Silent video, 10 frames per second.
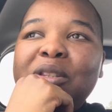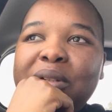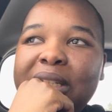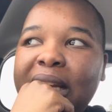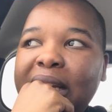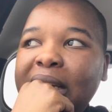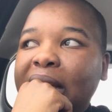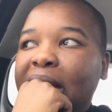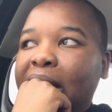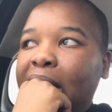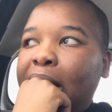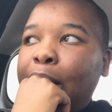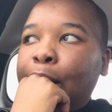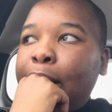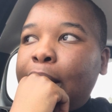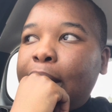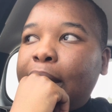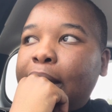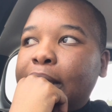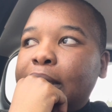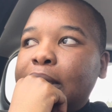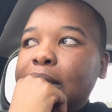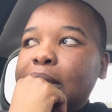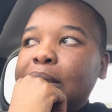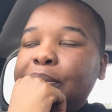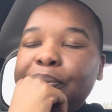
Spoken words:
today, and